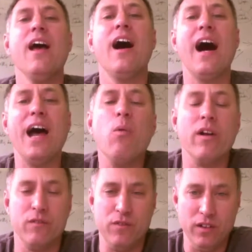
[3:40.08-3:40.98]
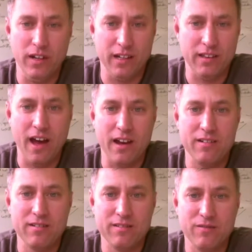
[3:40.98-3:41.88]
I want to feel like that,
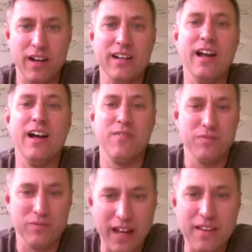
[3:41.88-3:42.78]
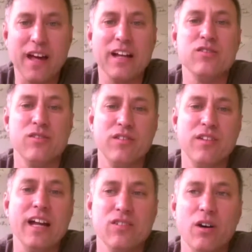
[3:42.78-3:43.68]
right? That, that's,
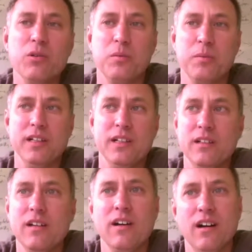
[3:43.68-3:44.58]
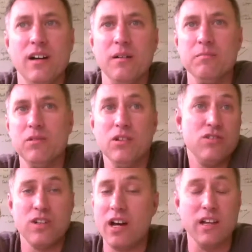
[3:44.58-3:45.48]
that's ultimately um, you're
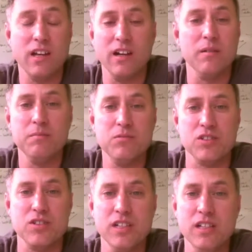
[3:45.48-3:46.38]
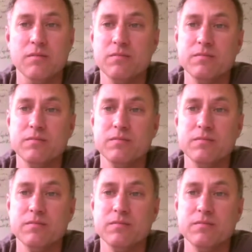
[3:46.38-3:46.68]
just how you're going to succeed.